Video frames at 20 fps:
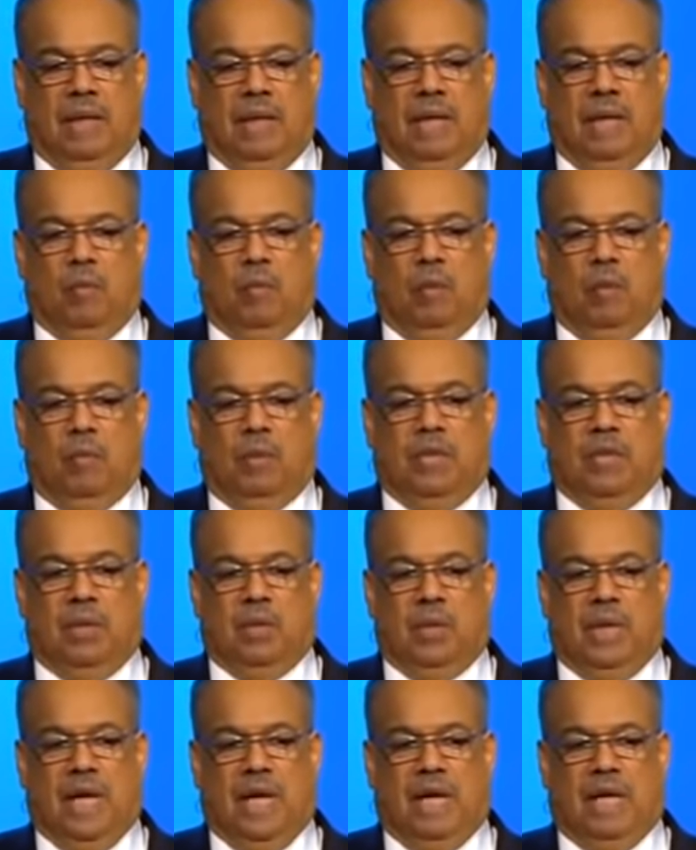And when we
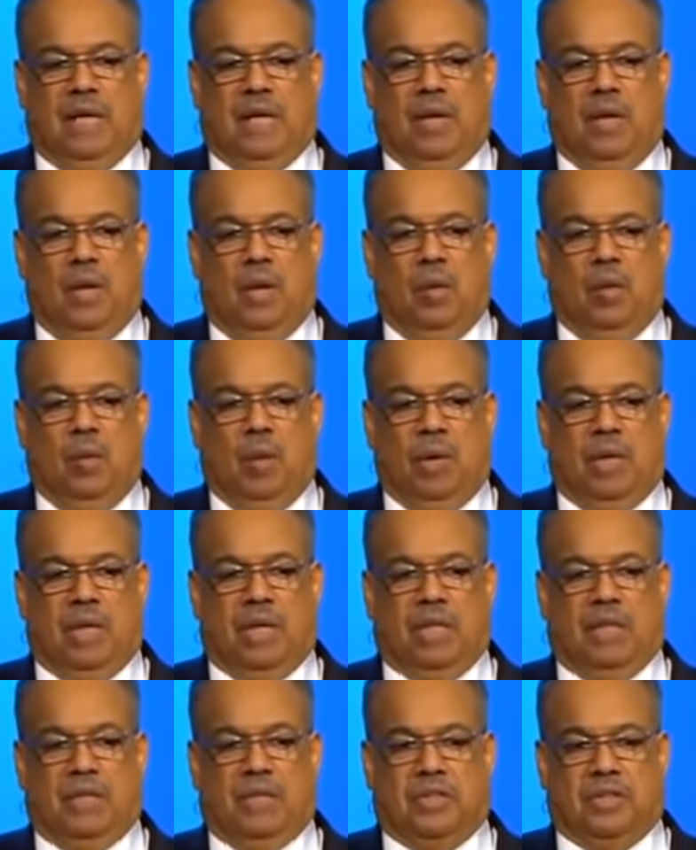do that, we're going
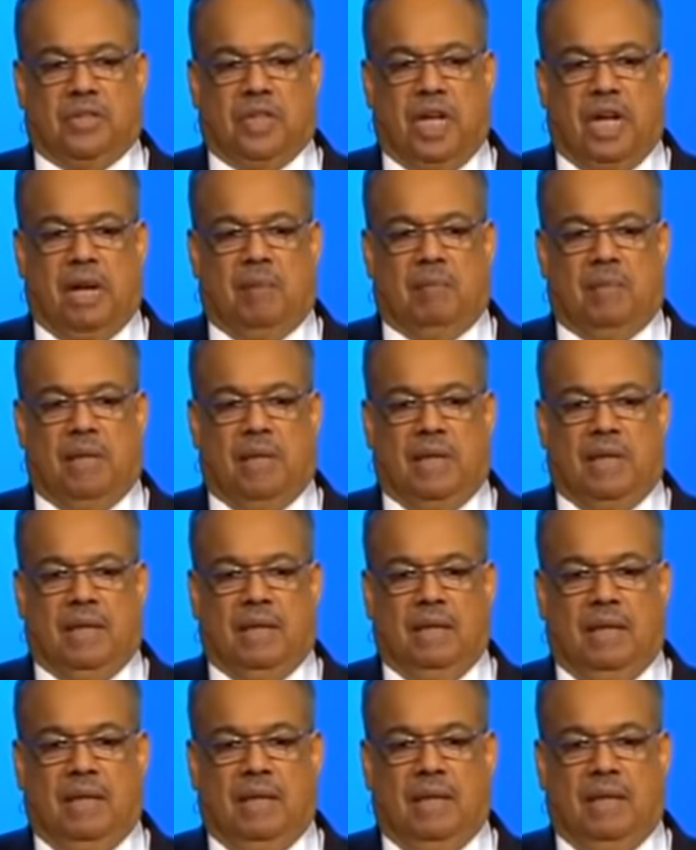to get this job done.
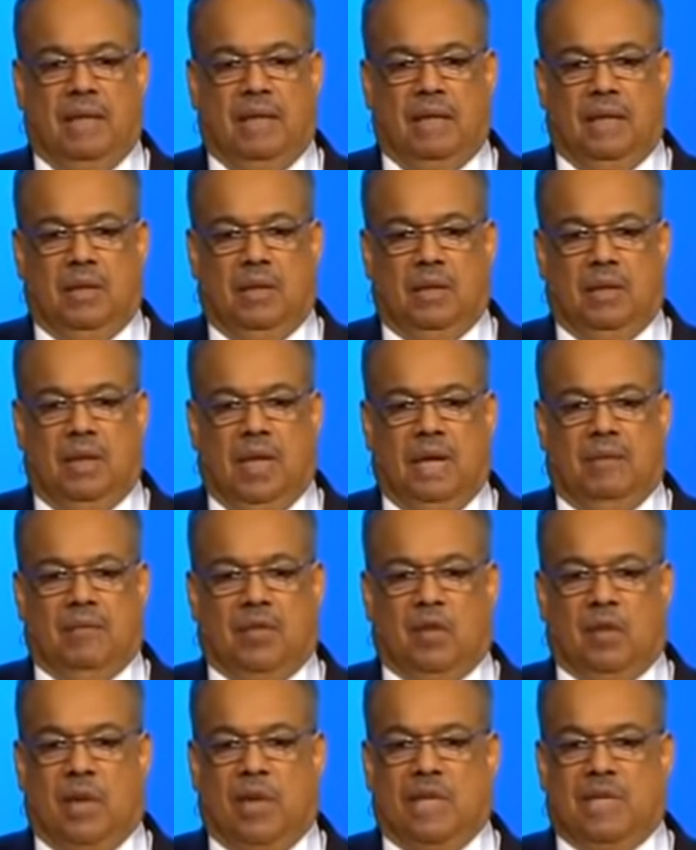You'll have
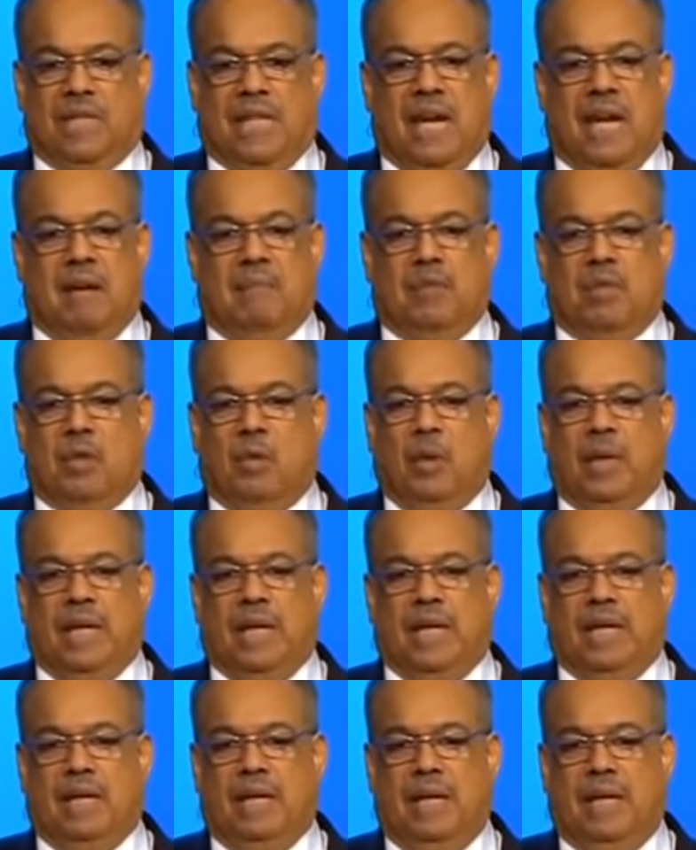a great time doing
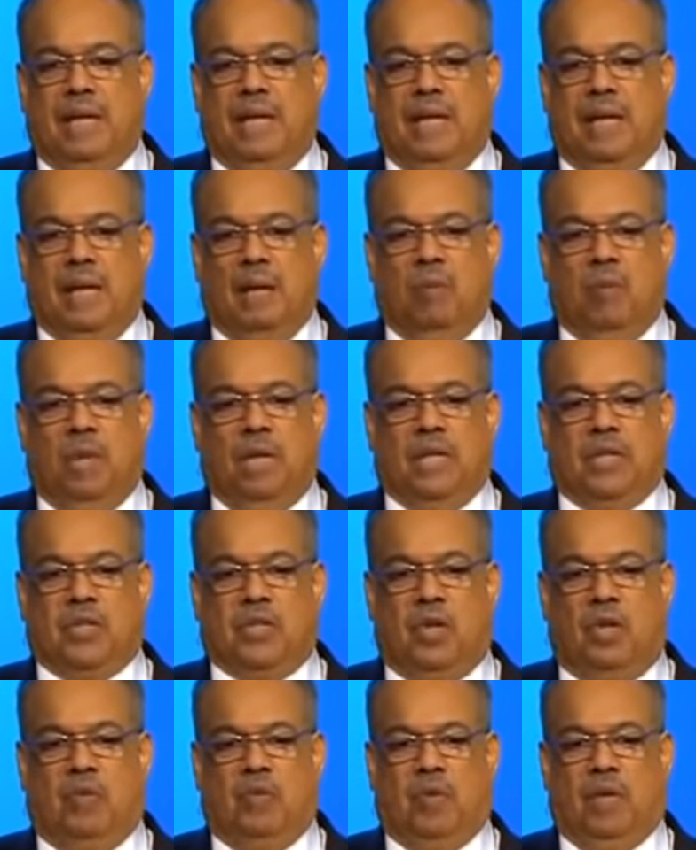it, and when
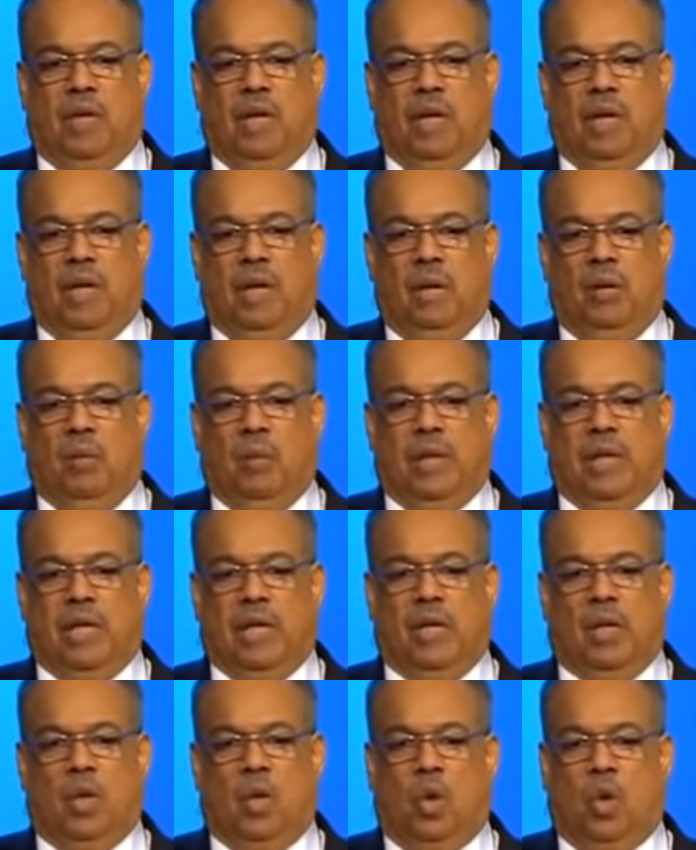it's over, we
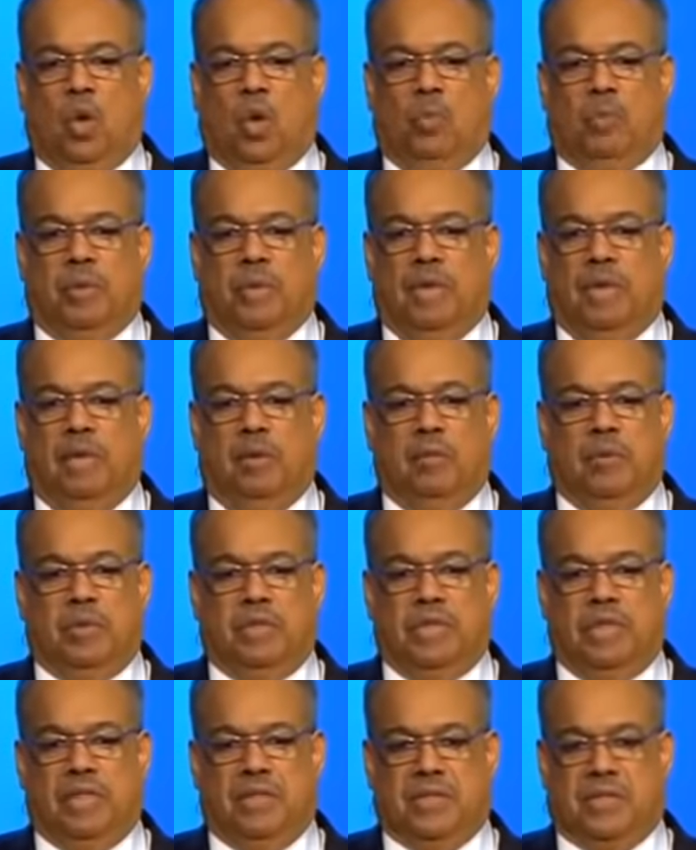can go home to live with
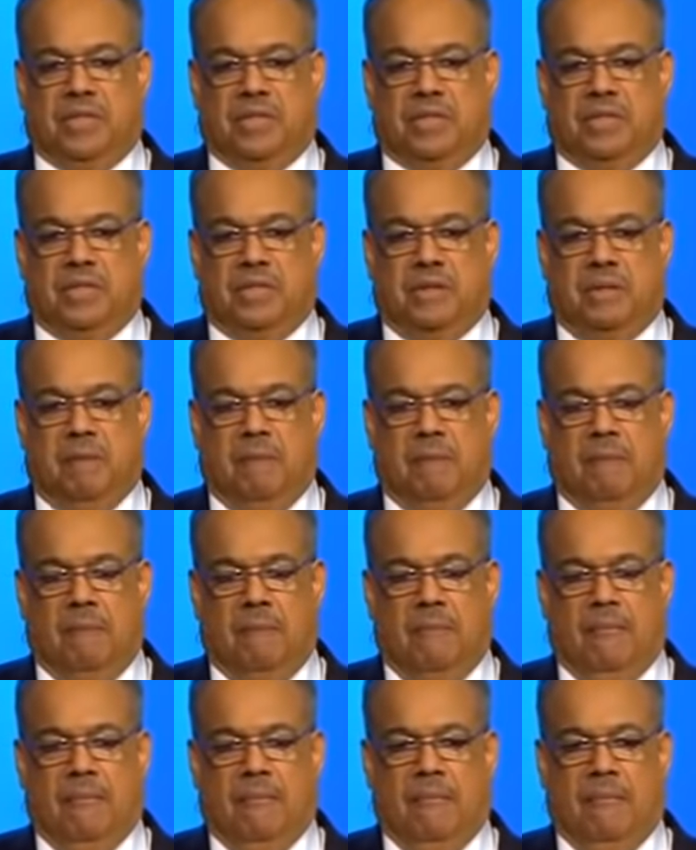Jesus.
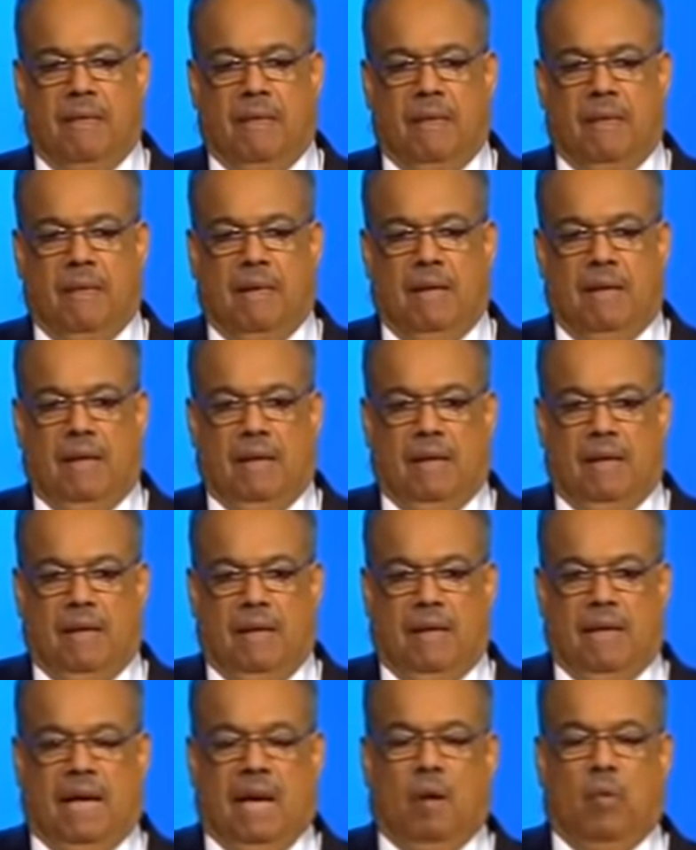
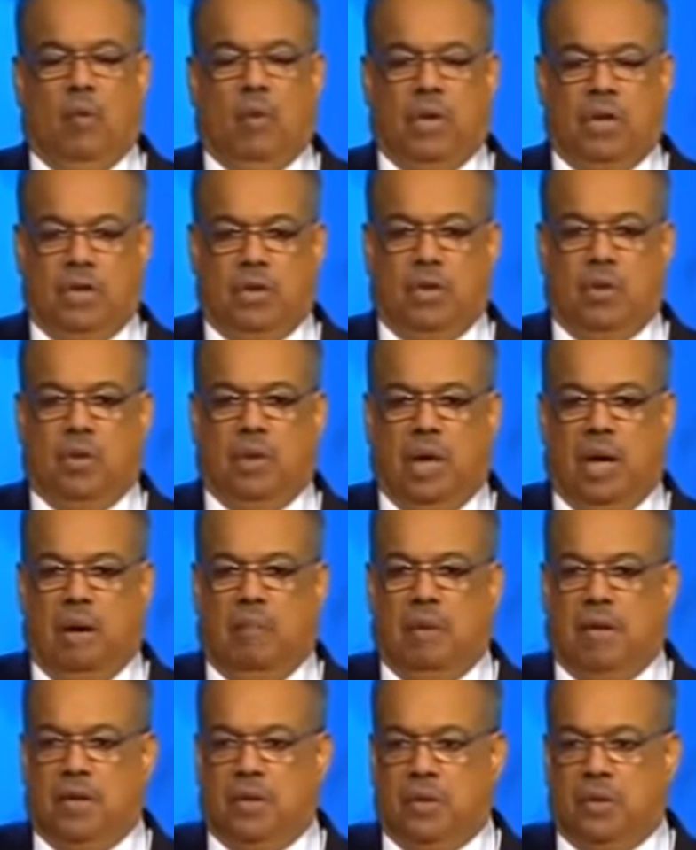And I want to do it. How
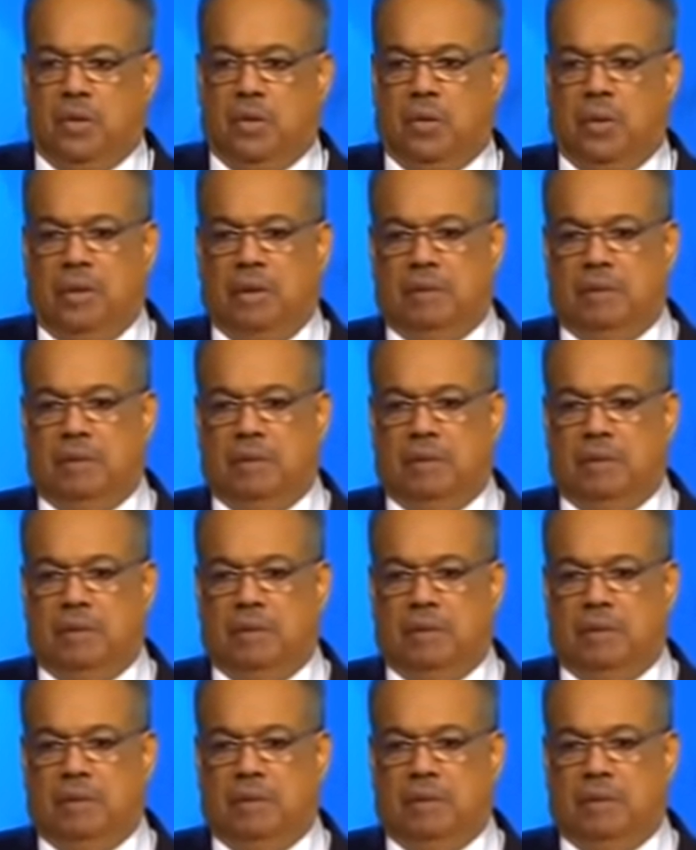about you?